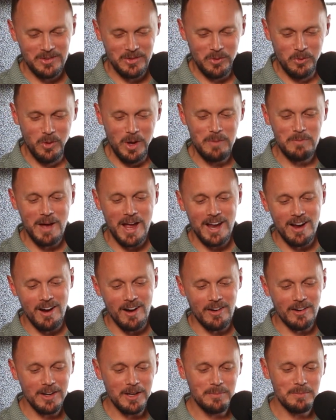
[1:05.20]
when my
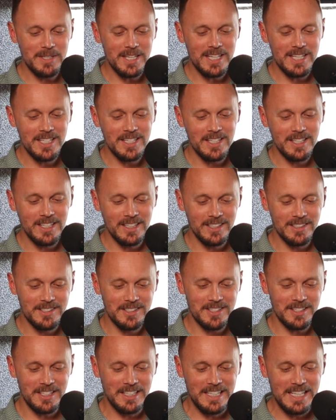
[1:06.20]

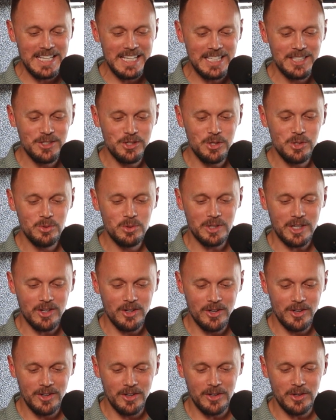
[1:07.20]
RMDs need to
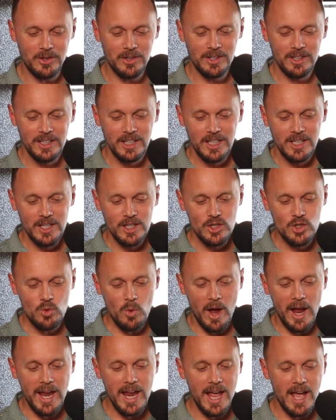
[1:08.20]
occur, do
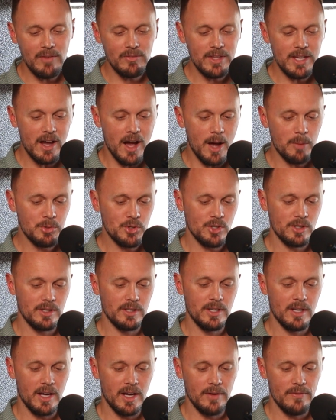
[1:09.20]
I have the
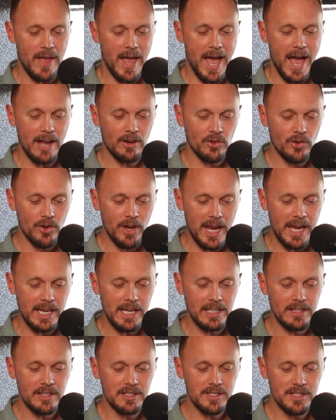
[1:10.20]
option of
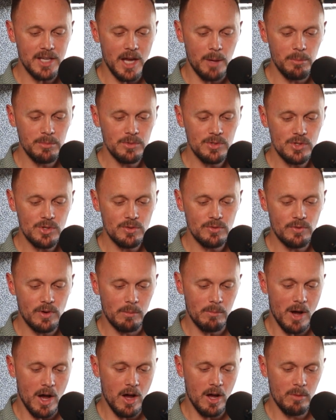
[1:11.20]
aggregating the sums
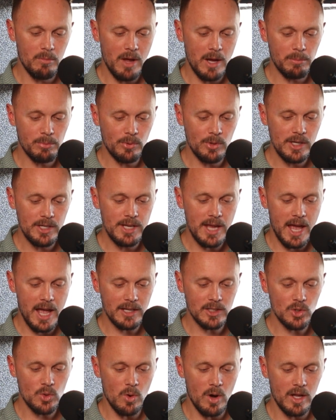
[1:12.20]
from all my
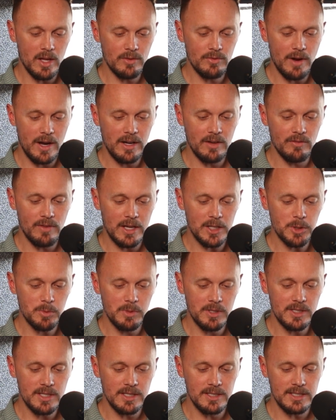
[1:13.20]
pre-tax qualified
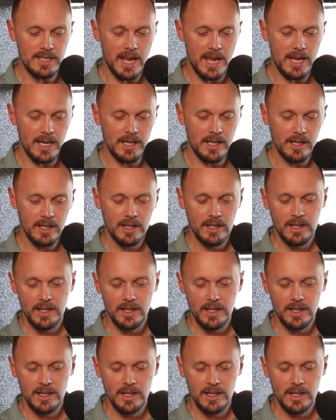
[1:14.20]
investments and take